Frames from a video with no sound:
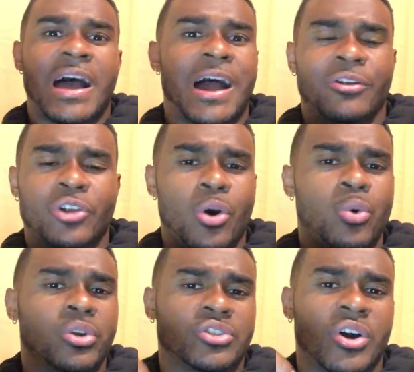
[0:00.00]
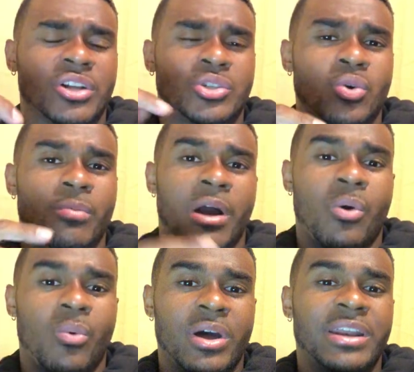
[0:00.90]
I'll know who to talk to
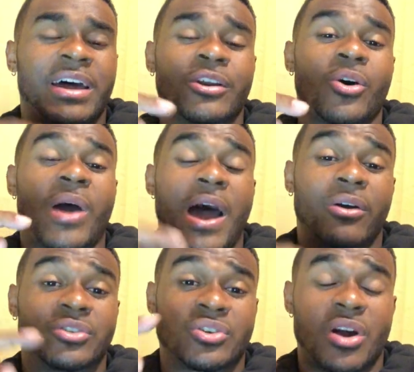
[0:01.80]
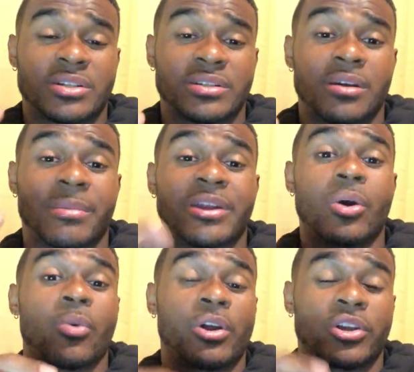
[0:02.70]
about what. I know how to talk to them. I
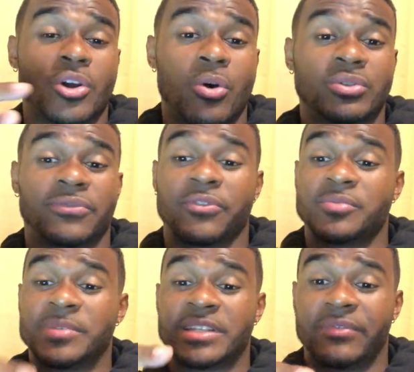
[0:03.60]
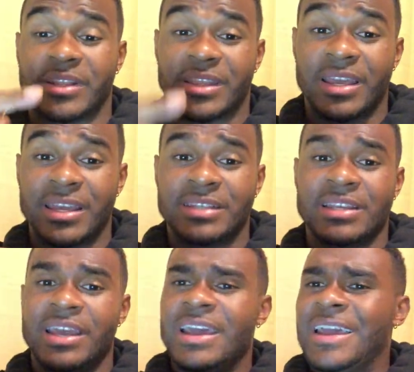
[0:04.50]
know where to go for specific things.
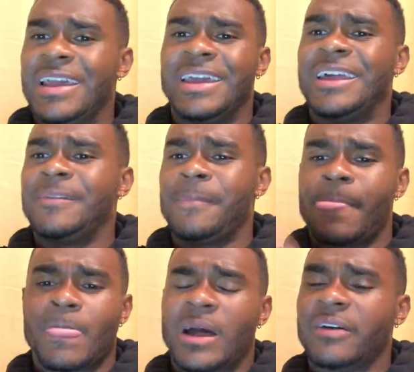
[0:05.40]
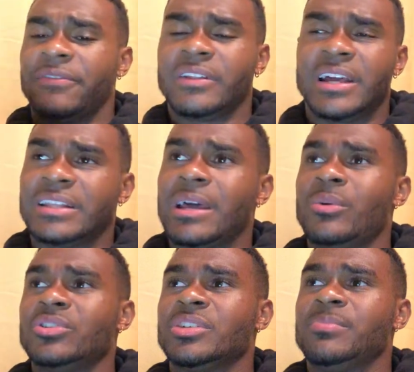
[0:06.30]
And I feel like that
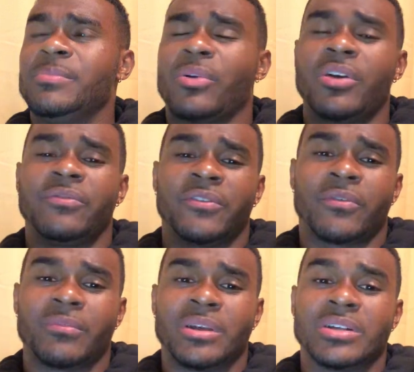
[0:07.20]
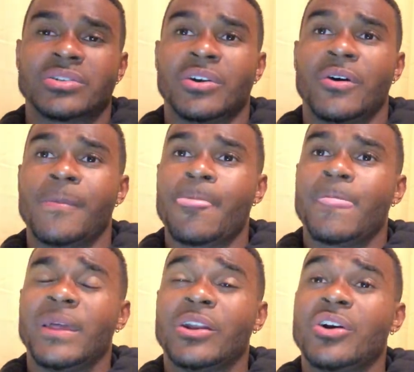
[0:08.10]
would just be perfect for me. So,
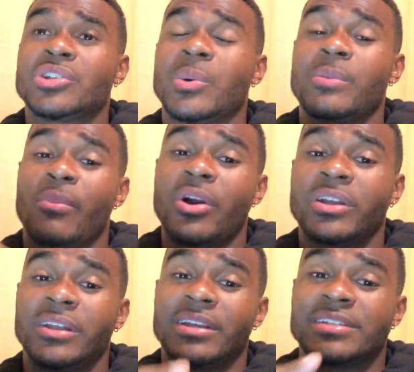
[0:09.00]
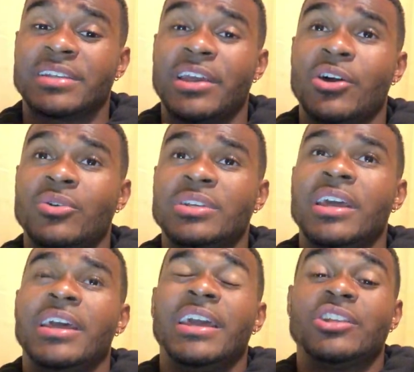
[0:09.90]
and also with marketing and sales,
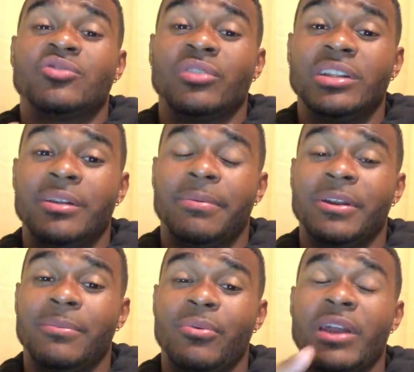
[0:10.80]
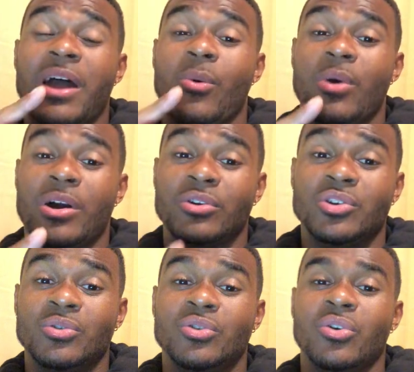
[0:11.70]
it's really dependent upon how well
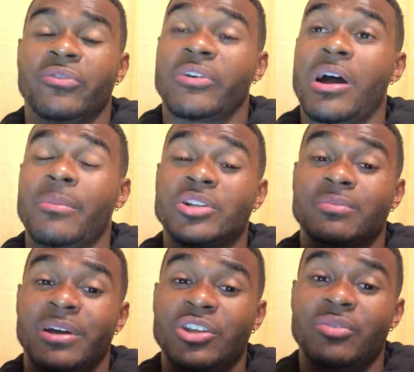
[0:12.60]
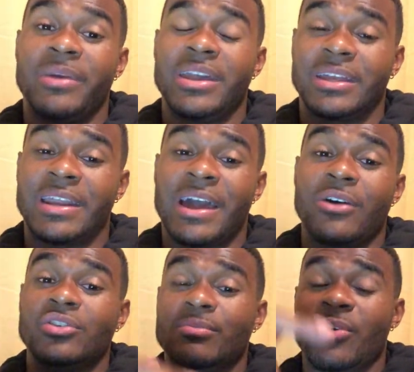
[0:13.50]
you do for how much money you make and how
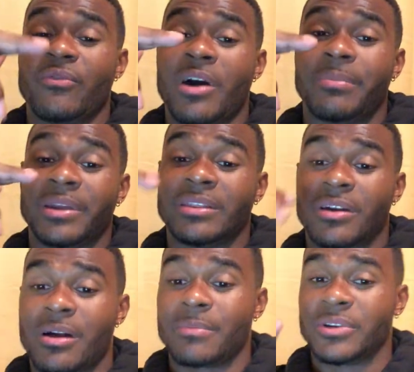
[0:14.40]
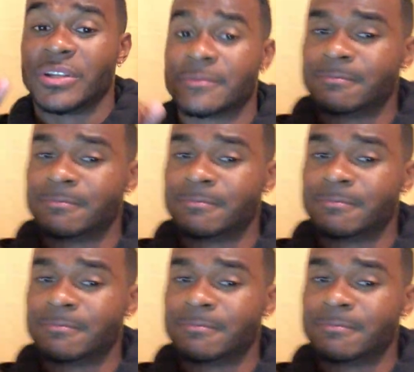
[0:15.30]
you move up in the company.